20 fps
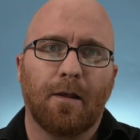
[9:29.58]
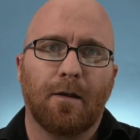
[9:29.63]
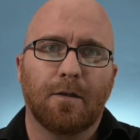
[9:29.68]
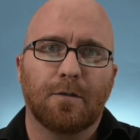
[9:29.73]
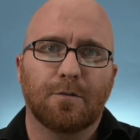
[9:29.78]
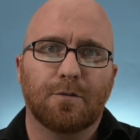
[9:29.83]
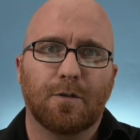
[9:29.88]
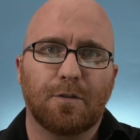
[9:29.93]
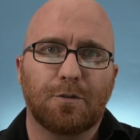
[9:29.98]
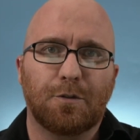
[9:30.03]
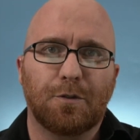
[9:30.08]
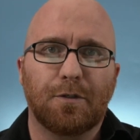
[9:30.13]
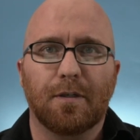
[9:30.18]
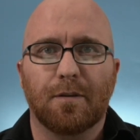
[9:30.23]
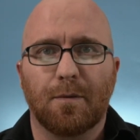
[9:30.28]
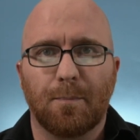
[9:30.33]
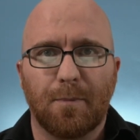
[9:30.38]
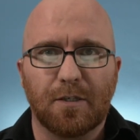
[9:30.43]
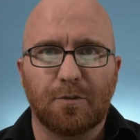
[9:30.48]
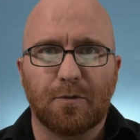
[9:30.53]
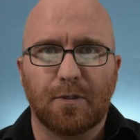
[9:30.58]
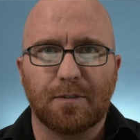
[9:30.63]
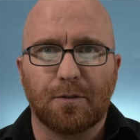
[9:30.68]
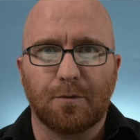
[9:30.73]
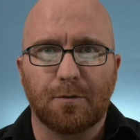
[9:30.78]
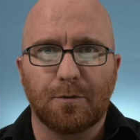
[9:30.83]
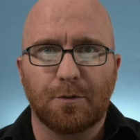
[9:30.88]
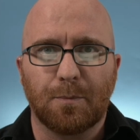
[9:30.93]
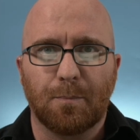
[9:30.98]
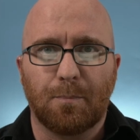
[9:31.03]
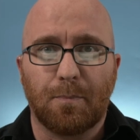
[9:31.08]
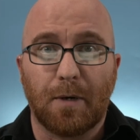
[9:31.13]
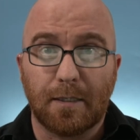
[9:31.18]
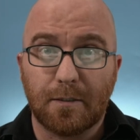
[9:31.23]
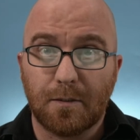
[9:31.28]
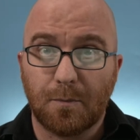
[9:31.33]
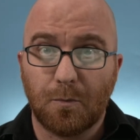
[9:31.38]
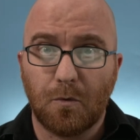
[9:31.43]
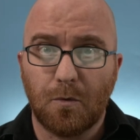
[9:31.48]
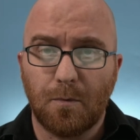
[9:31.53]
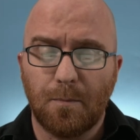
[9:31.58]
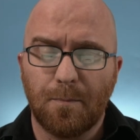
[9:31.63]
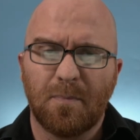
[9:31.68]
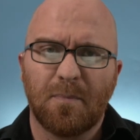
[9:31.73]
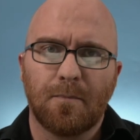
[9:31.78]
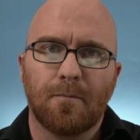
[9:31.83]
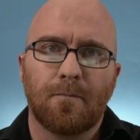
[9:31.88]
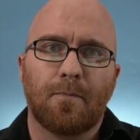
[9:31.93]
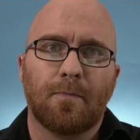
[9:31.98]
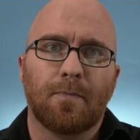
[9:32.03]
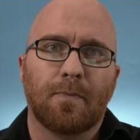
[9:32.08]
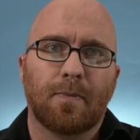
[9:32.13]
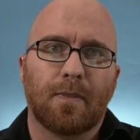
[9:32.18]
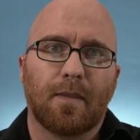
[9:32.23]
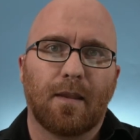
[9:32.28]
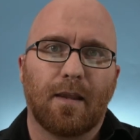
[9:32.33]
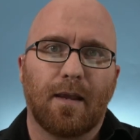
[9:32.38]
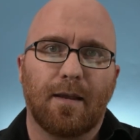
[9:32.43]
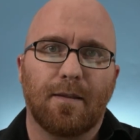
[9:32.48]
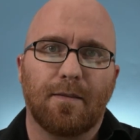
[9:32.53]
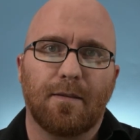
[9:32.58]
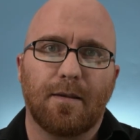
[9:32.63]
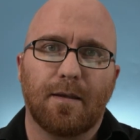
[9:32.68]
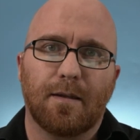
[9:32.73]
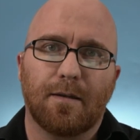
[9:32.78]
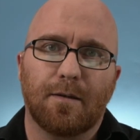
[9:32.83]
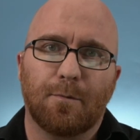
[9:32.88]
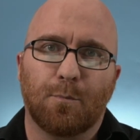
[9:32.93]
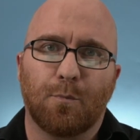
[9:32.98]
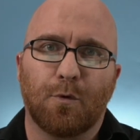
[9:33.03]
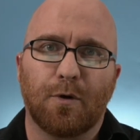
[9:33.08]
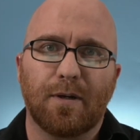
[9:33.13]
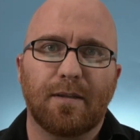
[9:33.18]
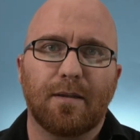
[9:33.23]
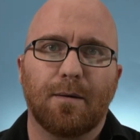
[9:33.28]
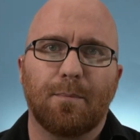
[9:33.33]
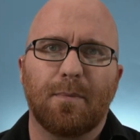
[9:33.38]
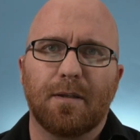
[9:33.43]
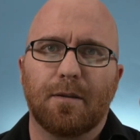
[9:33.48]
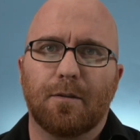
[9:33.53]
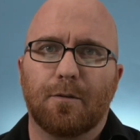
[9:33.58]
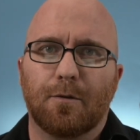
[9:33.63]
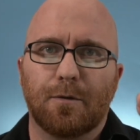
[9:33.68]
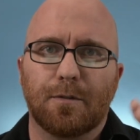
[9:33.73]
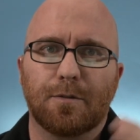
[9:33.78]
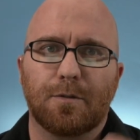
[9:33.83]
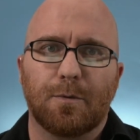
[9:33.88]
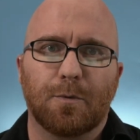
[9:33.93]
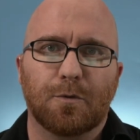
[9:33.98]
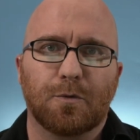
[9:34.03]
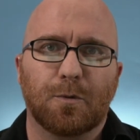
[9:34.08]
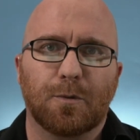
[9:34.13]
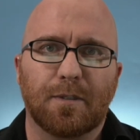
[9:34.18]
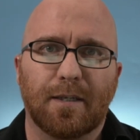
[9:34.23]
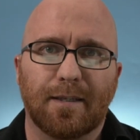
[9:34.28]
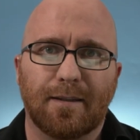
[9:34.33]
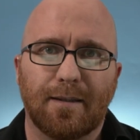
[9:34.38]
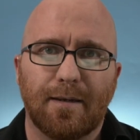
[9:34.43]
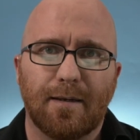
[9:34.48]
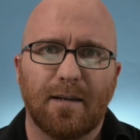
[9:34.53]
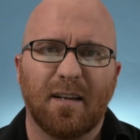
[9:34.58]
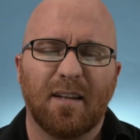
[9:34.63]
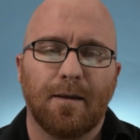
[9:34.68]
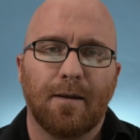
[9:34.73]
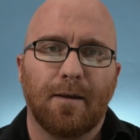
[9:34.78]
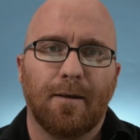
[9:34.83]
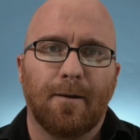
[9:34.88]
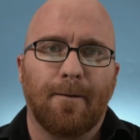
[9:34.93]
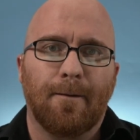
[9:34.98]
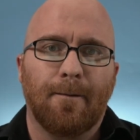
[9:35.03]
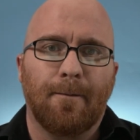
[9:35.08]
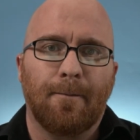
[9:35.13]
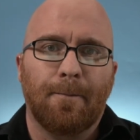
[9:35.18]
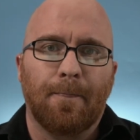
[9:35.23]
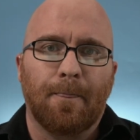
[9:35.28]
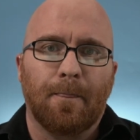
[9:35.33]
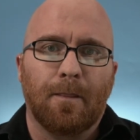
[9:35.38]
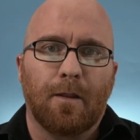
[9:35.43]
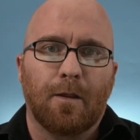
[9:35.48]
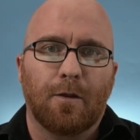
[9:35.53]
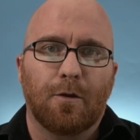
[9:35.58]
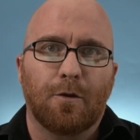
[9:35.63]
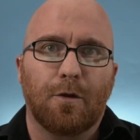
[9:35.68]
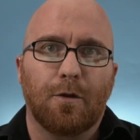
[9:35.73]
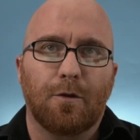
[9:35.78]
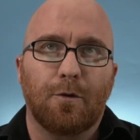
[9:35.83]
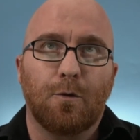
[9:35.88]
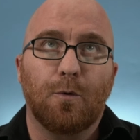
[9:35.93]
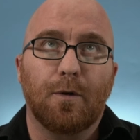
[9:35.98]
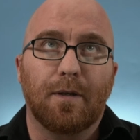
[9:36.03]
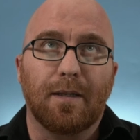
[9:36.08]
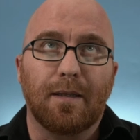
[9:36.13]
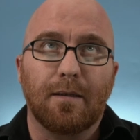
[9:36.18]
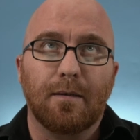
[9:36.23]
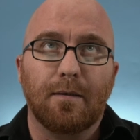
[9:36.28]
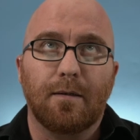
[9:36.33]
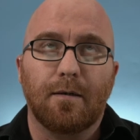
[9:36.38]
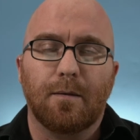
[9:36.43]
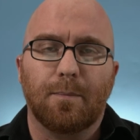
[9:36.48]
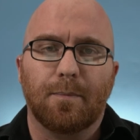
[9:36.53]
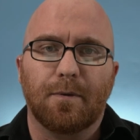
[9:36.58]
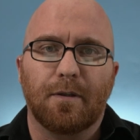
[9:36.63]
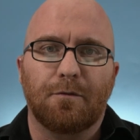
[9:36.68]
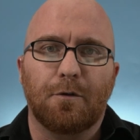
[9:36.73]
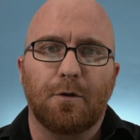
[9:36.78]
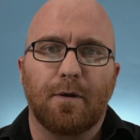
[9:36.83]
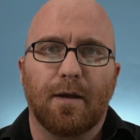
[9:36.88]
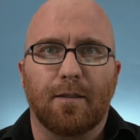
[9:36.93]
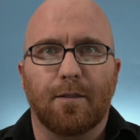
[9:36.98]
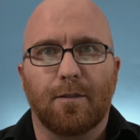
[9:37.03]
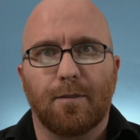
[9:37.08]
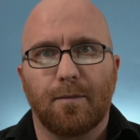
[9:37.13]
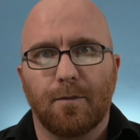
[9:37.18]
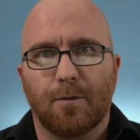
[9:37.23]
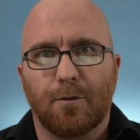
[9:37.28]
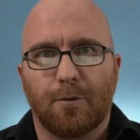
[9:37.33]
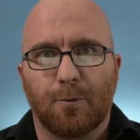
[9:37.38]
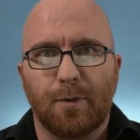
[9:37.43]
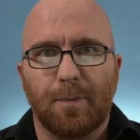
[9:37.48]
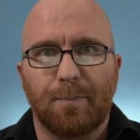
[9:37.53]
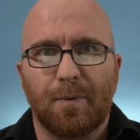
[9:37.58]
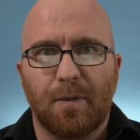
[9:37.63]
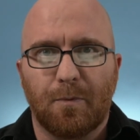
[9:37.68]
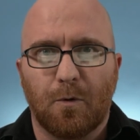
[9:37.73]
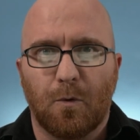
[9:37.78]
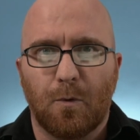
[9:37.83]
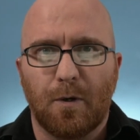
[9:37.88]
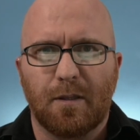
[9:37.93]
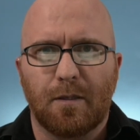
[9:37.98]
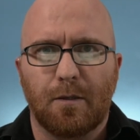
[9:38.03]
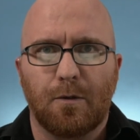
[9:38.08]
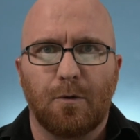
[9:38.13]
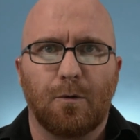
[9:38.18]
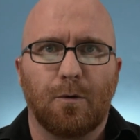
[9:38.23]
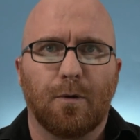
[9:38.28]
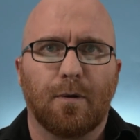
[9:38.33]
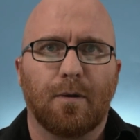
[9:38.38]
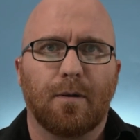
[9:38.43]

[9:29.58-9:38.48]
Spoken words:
so that you get the best resolution possible, and then bring them in through the SuperSource like that, you would end up, if you had 3 people with you,